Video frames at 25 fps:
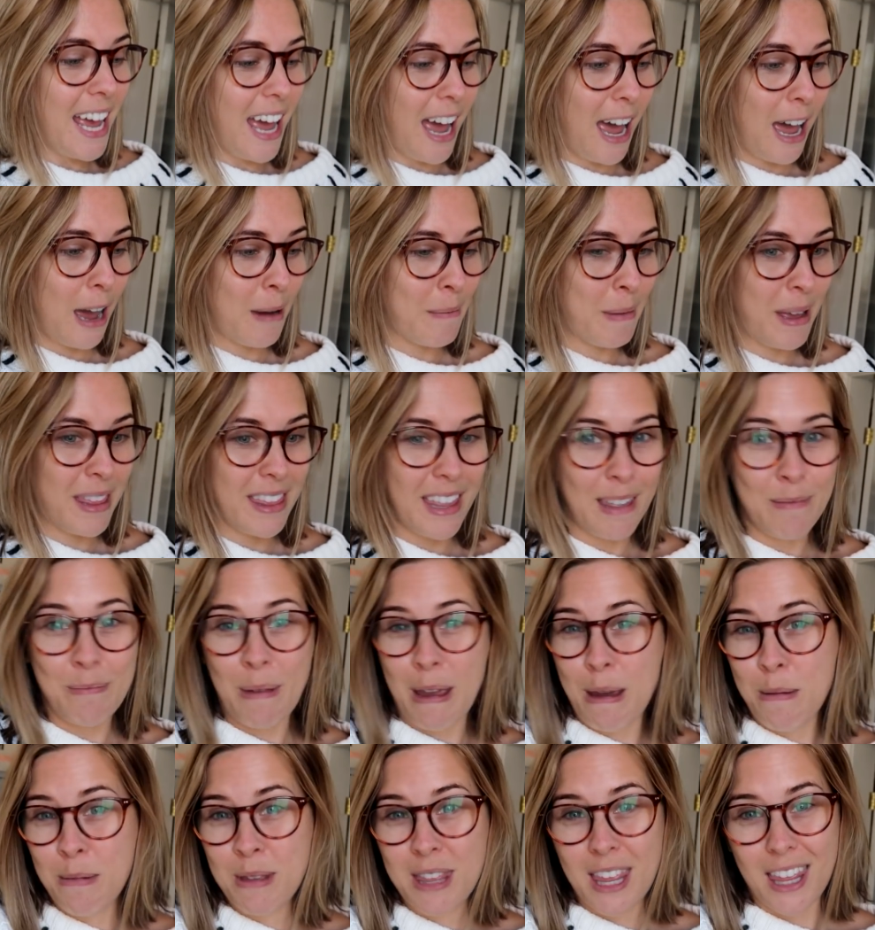And then
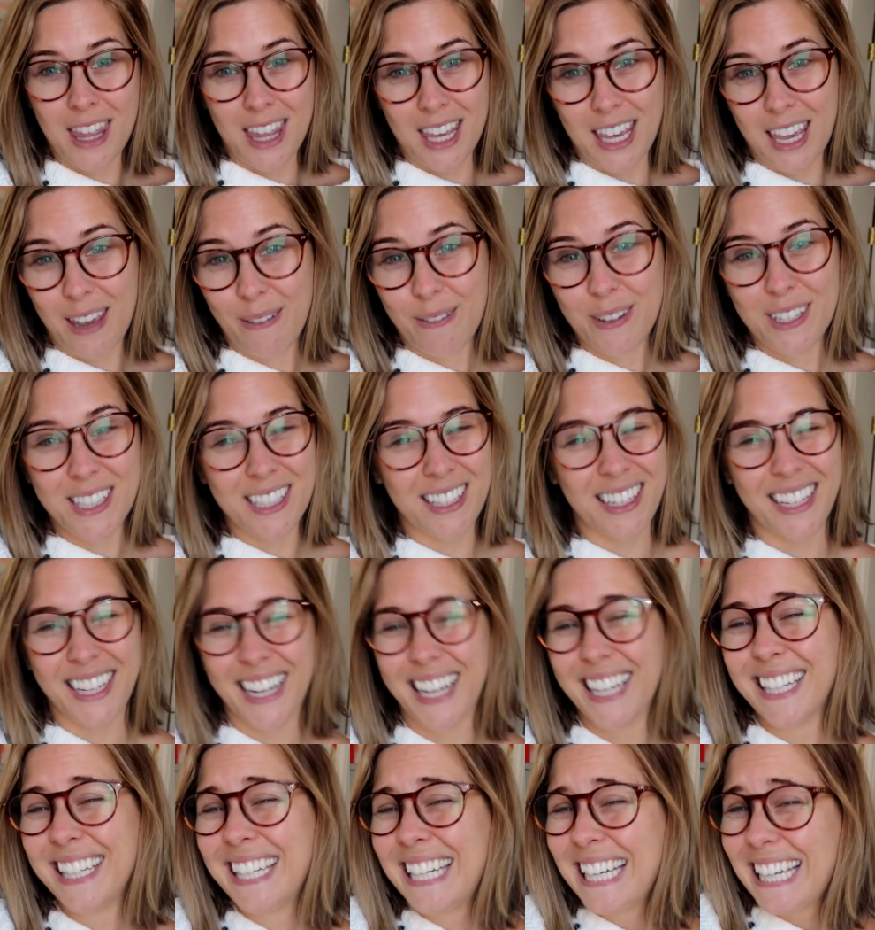maybe that they give us like
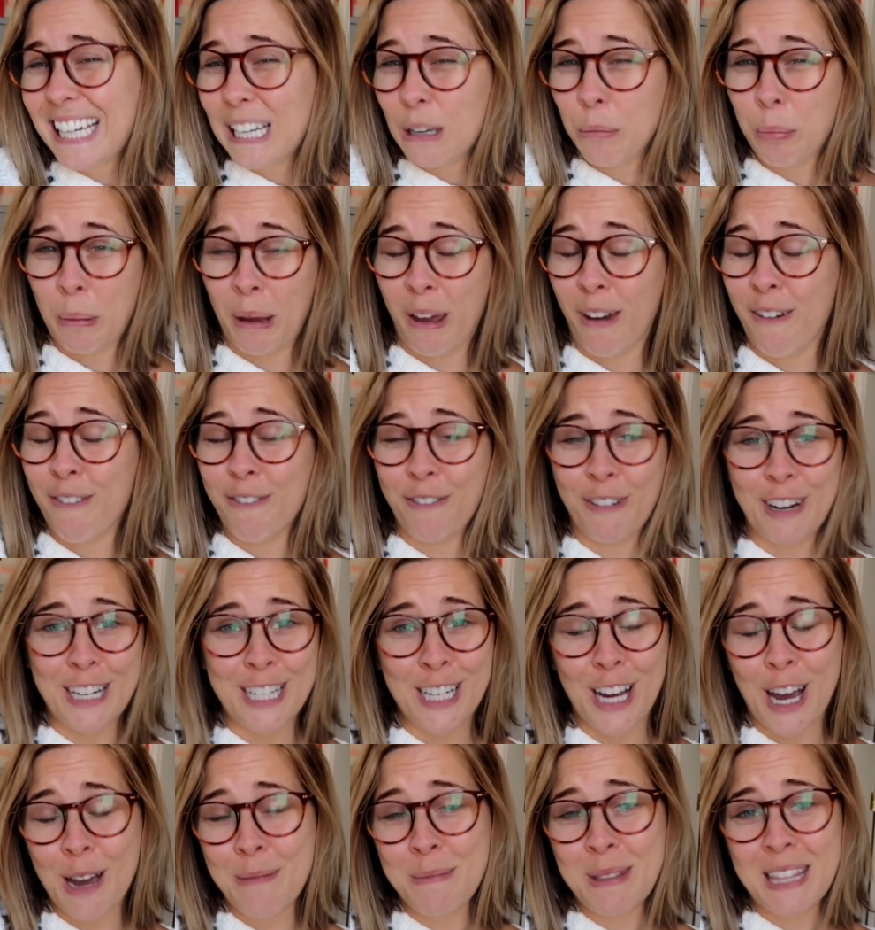a little bit of free
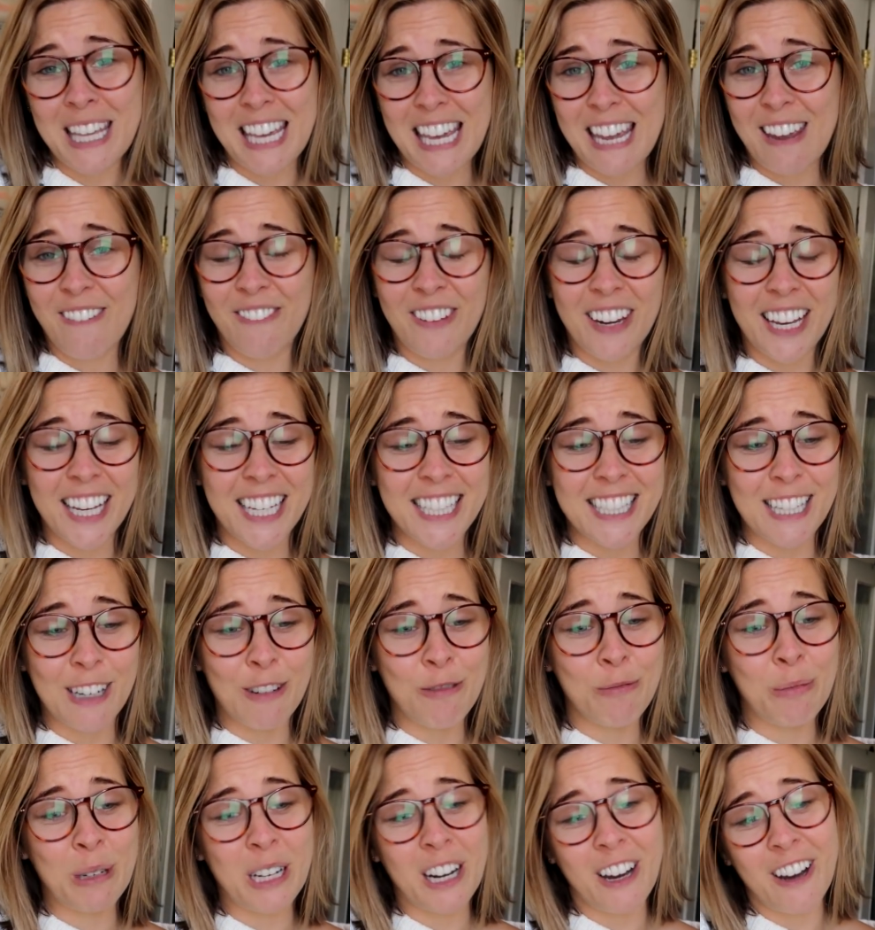time in the evenings. That
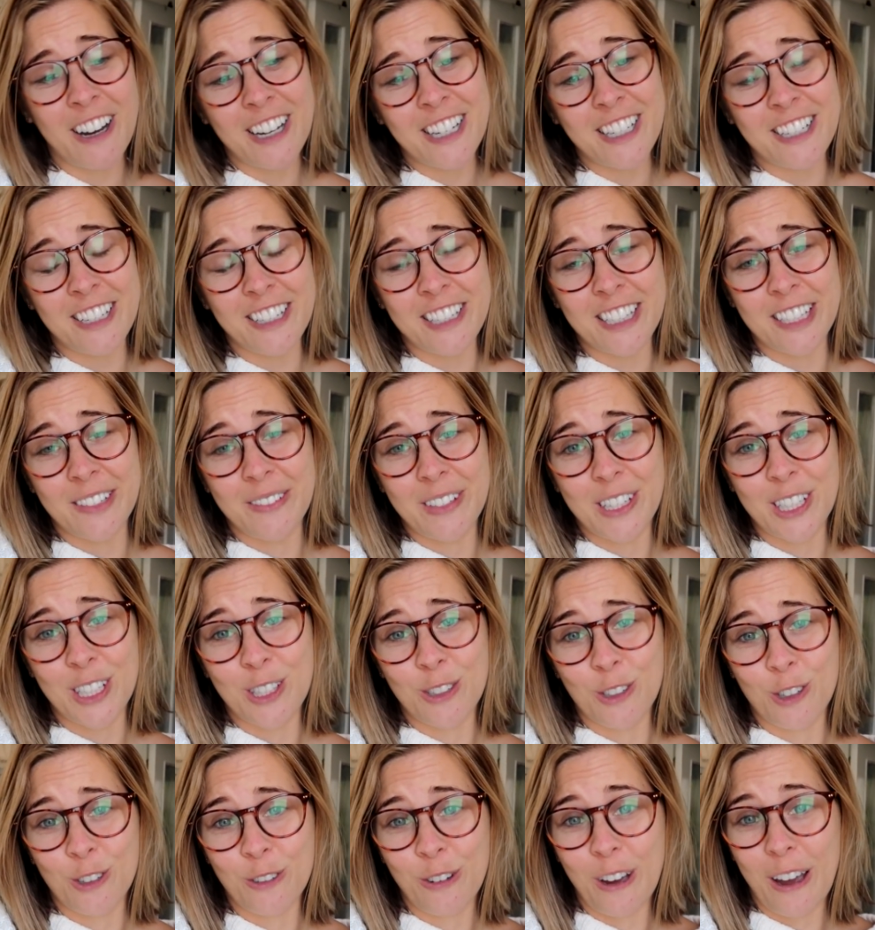would be nice, just so we could
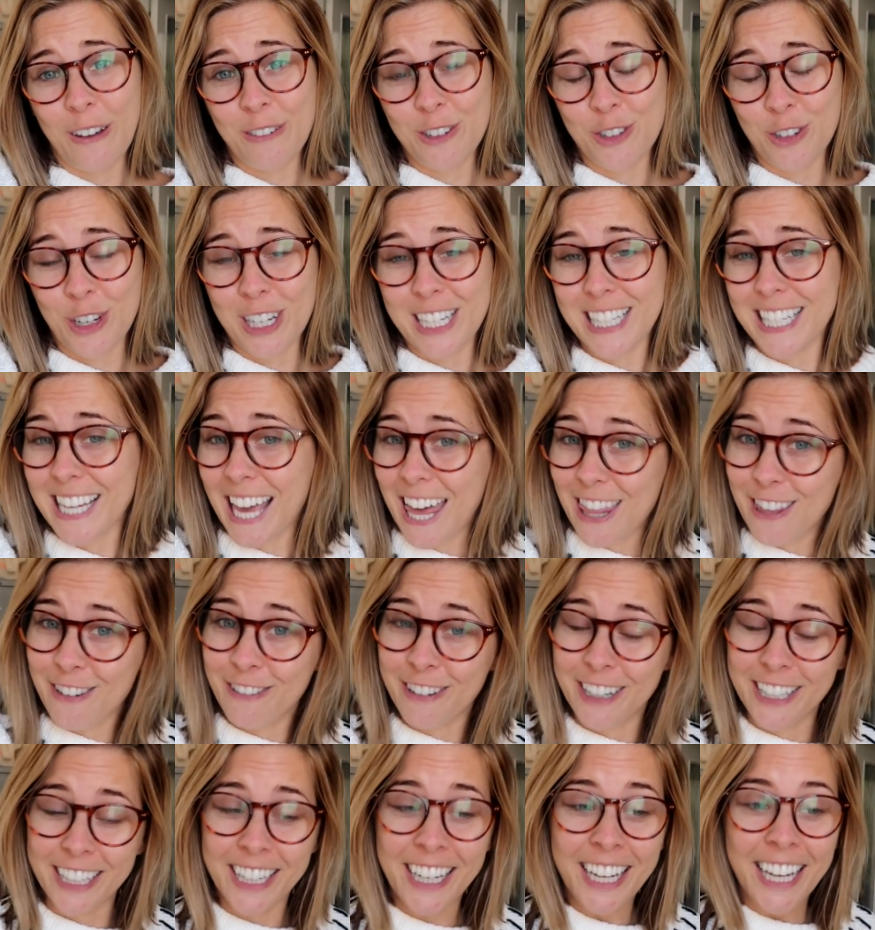sort of have a drink
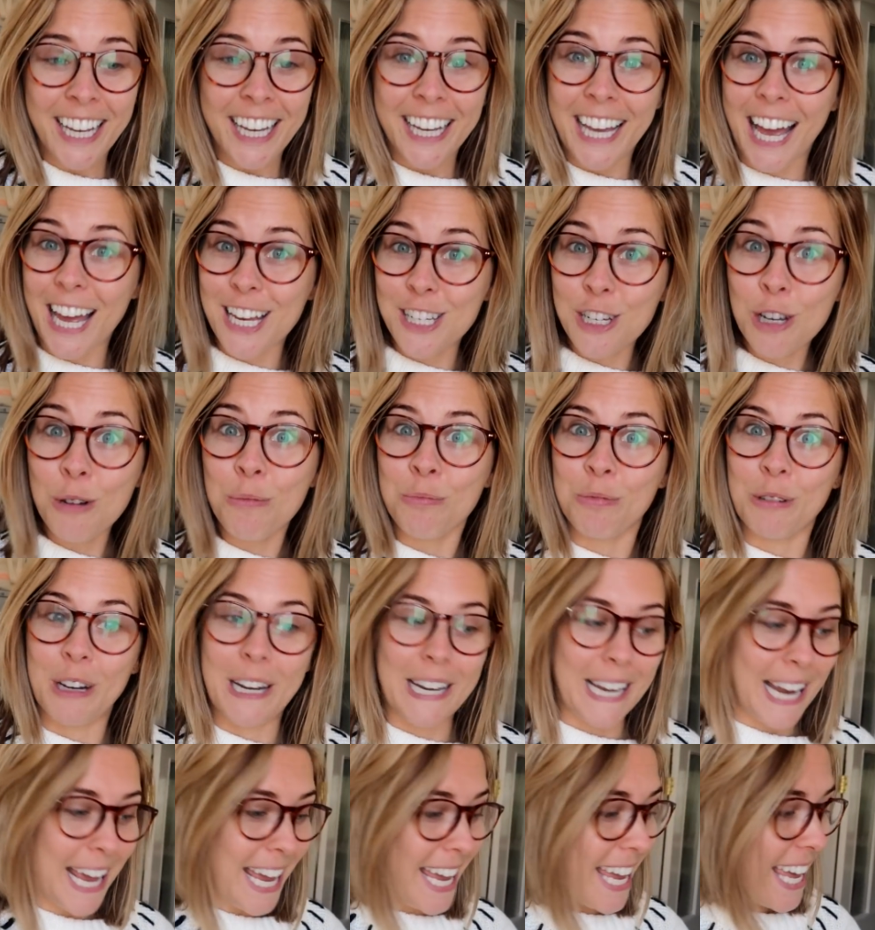together and catch up,
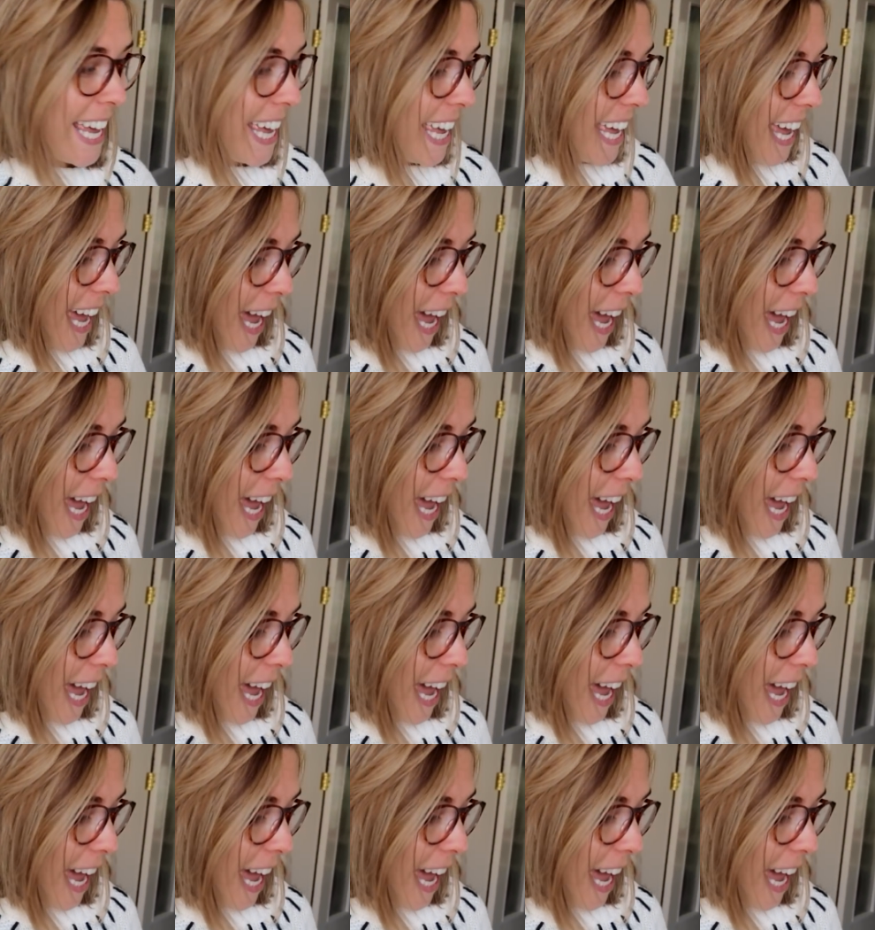really.